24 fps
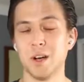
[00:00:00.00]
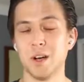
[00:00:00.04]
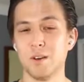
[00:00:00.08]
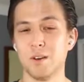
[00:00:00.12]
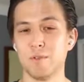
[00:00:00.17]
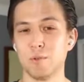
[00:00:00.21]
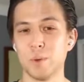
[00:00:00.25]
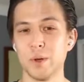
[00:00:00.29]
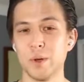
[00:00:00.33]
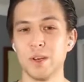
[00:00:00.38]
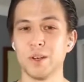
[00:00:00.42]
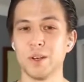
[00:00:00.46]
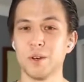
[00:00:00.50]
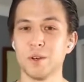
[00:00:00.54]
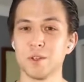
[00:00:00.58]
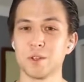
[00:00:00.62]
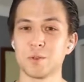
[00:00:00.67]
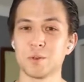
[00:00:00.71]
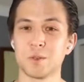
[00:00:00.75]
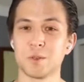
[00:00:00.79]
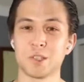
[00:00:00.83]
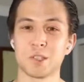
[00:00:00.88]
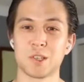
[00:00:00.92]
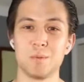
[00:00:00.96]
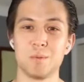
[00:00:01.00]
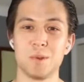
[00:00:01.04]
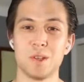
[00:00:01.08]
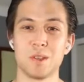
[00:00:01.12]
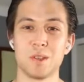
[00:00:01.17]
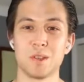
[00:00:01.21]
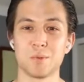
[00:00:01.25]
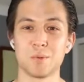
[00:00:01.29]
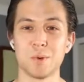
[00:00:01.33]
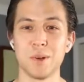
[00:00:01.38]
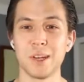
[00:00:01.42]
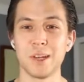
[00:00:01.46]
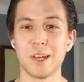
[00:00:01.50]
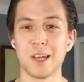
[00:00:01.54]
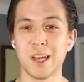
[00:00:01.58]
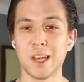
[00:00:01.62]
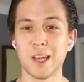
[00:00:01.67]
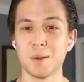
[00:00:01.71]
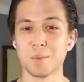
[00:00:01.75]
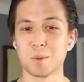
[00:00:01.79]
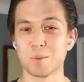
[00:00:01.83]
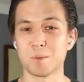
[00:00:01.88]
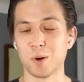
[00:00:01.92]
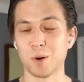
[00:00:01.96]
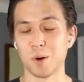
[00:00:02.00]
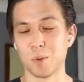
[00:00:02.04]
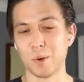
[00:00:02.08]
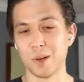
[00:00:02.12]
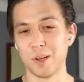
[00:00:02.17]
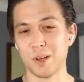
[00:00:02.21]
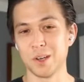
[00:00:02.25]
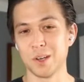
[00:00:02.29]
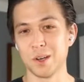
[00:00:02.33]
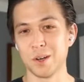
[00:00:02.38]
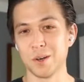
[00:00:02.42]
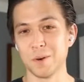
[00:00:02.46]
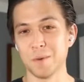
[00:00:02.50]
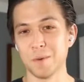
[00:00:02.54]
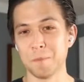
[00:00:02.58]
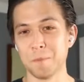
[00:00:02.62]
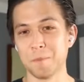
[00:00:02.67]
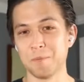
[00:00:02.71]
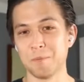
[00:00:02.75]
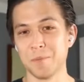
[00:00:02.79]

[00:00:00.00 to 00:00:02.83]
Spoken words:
of windows where it's going to be 3 games per window,